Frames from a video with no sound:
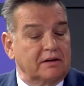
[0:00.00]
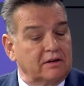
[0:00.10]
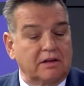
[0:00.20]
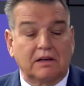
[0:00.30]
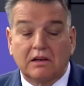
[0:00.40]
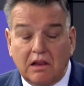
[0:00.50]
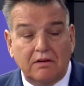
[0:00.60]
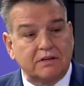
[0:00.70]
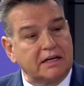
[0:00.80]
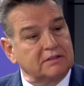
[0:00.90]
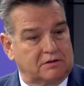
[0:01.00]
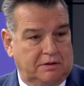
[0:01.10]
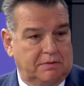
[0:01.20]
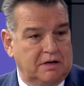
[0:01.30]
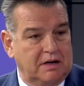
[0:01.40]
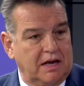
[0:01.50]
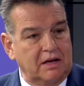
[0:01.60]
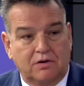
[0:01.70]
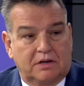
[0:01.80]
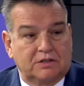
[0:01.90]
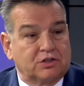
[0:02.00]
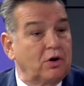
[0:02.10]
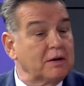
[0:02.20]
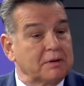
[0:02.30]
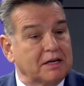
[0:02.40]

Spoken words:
he loved ice cream, and he couldn't enjoy it